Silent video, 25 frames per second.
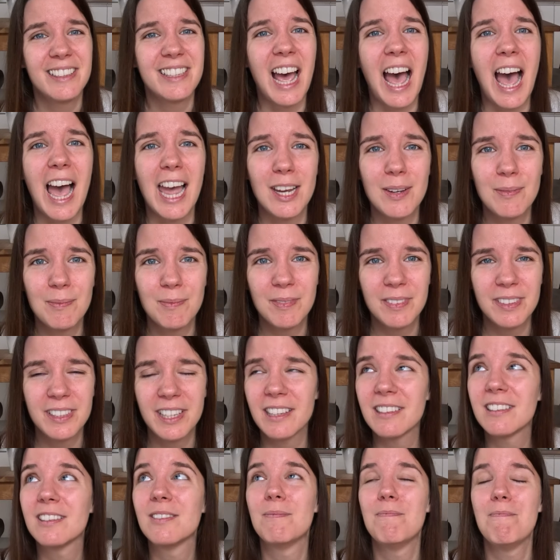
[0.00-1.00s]
Time
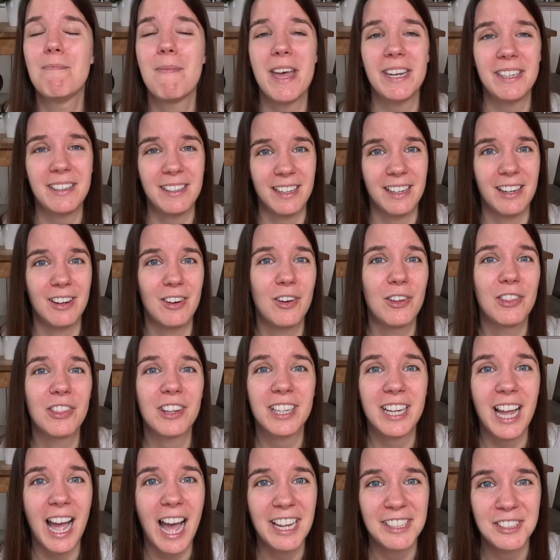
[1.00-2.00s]
doesn't matter on
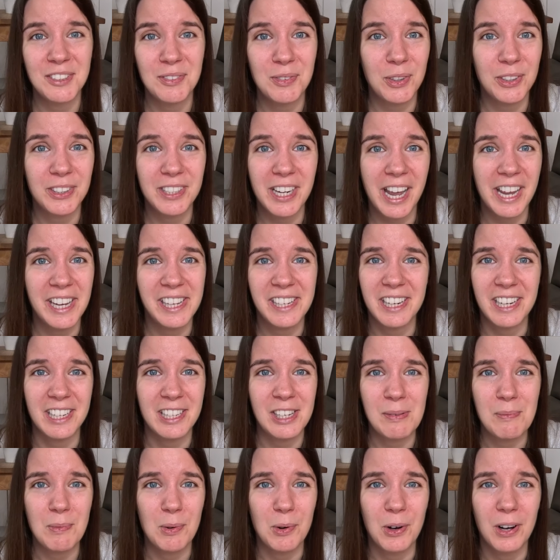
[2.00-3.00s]
the carnivore diet
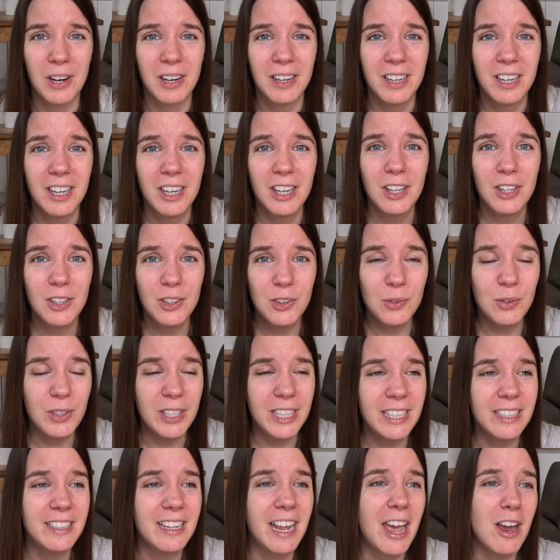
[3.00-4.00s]
anymore. You
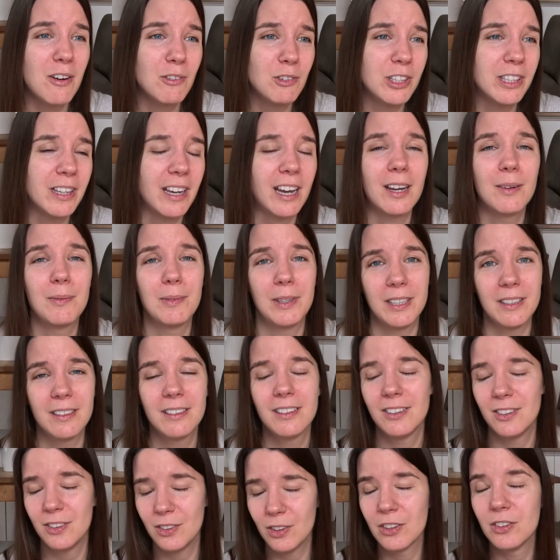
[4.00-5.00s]
eat
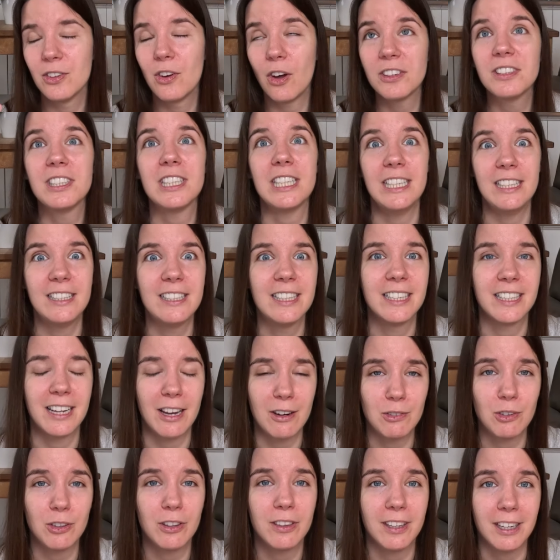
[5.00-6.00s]
you're not eating
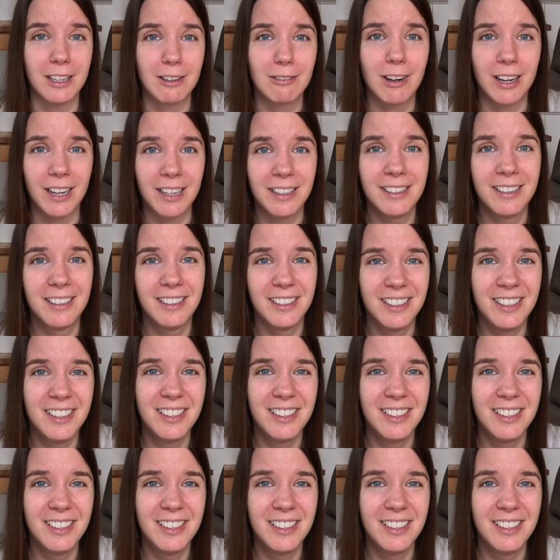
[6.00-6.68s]
everything, right?